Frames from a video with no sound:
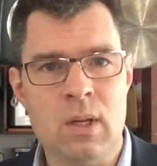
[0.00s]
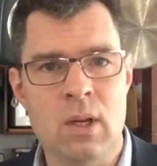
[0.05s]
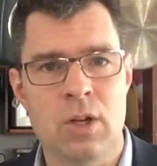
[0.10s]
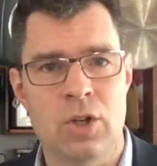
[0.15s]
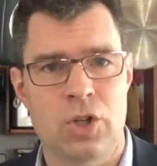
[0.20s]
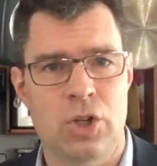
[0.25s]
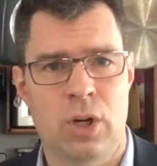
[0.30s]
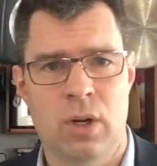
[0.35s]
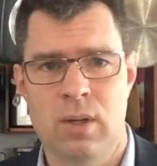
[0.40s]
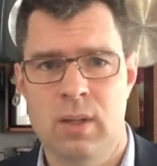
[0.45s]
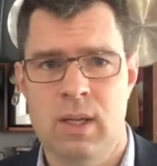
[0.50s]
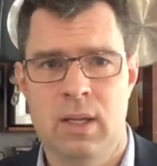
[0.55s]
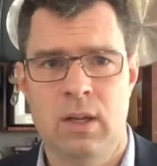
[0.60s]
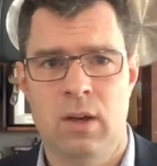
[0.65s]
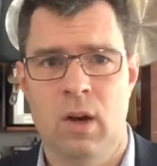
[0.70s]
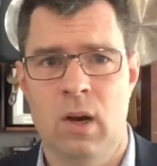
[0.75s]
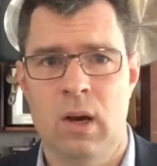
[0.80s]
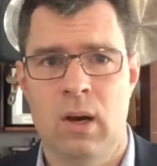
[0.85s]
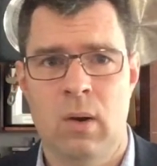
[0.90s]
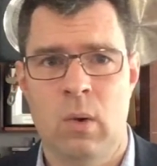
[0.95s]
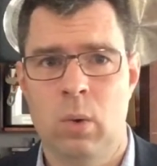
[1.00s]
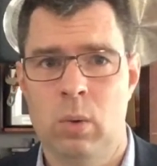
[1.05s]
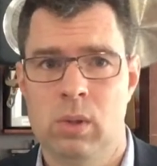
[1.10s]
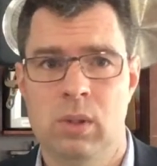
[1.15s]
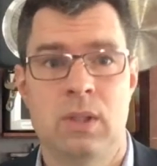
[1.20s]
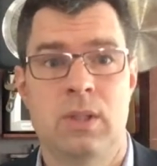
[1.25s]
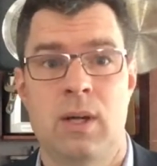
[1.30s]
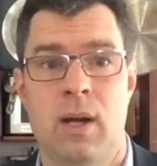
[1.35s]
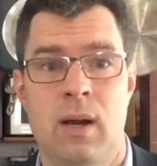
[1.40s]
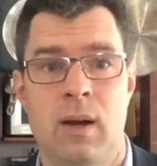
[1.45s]
ensure that your
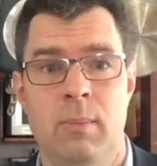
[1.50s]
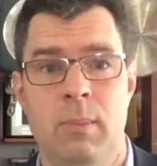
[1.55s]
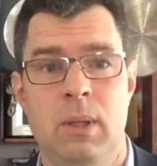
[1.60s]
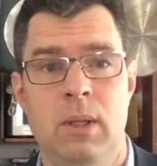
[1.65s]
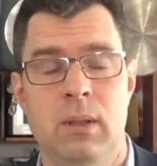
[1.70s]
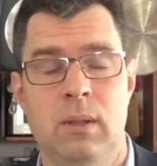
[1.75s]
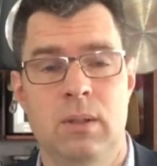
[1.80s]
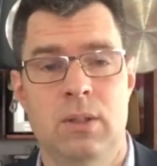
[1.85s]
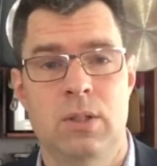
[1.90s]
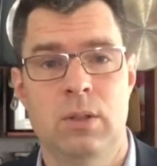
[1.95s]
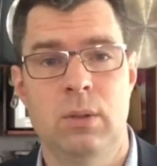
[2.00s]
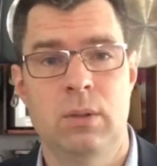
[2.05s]
whole entire meal is